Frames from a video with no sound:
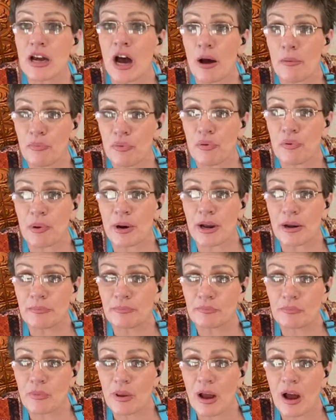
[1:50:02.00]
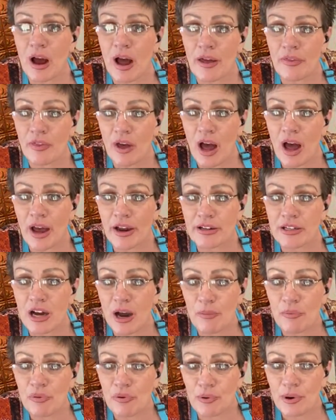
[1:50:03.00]
the top three, in the high
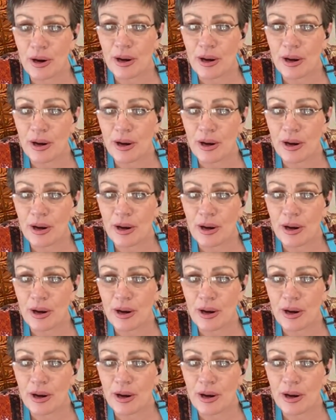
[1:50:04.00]
top